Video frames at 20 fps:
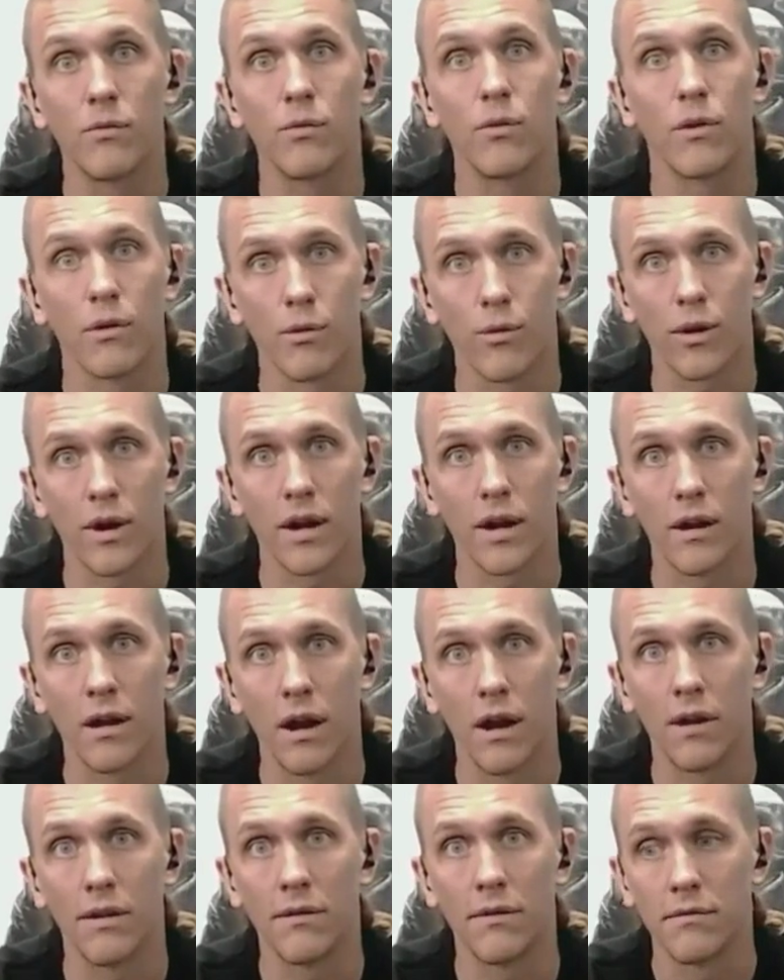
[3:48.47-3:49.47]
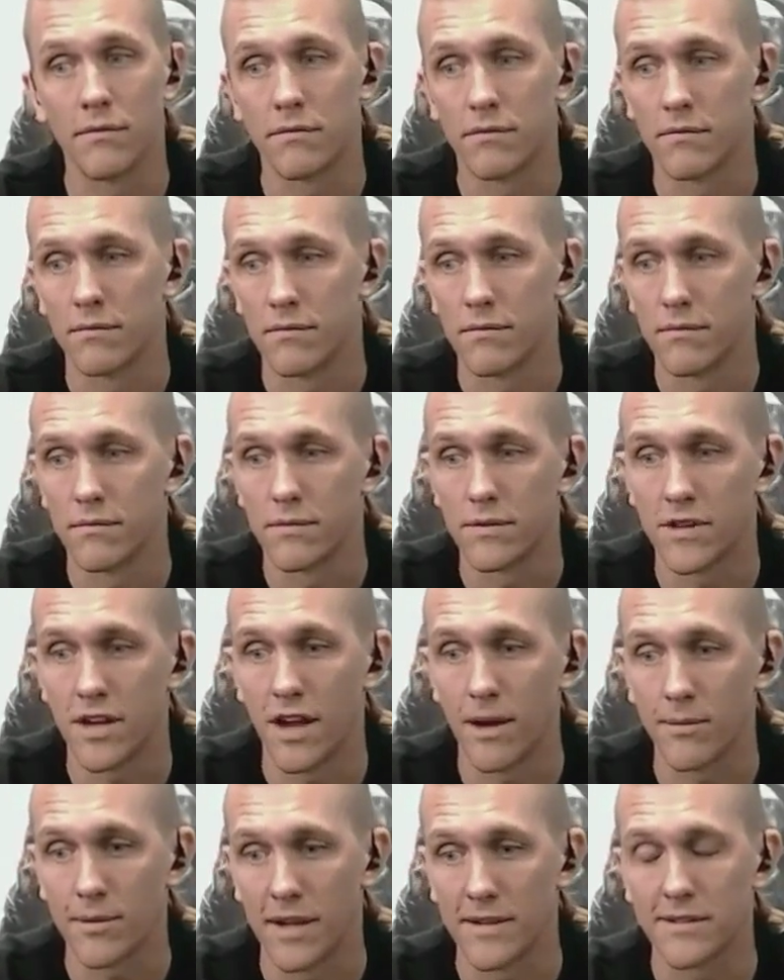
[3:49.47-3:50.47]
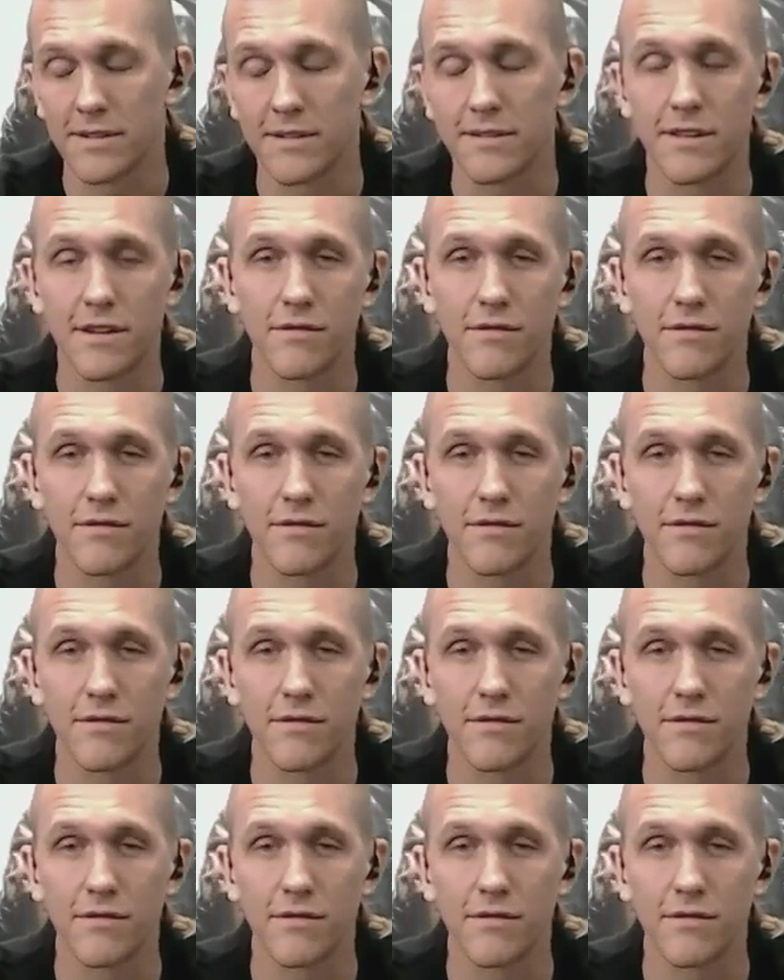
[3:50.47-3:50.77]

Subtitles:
We're working on Tom Clancy's